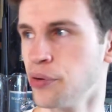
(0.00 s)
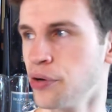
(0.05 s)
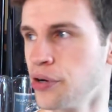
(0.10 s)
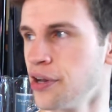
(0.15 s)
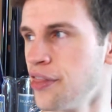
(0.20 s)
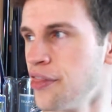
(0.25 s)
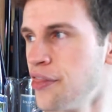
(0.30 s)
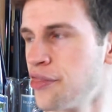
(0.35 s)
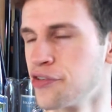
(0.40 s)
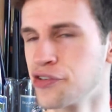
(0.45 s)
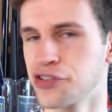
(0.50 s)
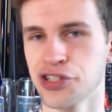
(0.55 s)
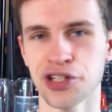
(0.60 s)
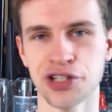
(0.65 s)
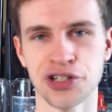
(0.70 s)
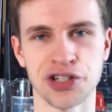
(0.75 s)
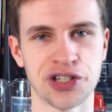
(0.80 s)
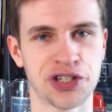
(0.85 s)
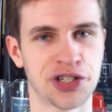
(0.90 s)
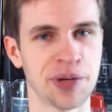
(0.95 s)
But there's
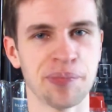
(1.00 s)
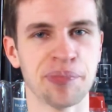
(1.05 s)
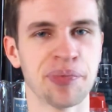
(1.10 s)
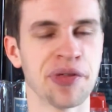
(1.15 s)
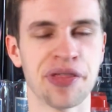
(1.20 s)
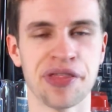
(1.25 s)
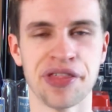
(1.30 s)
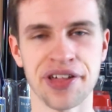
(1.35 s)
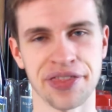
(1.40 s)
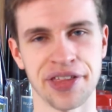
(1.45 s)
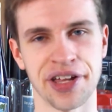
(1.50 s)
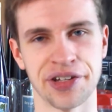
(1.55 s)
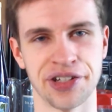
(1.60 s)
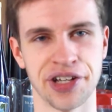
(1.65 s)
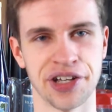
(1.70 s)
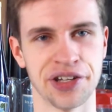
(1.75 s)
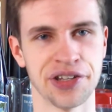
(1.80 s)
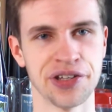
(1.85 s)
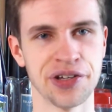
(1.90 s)
such a simple thing that they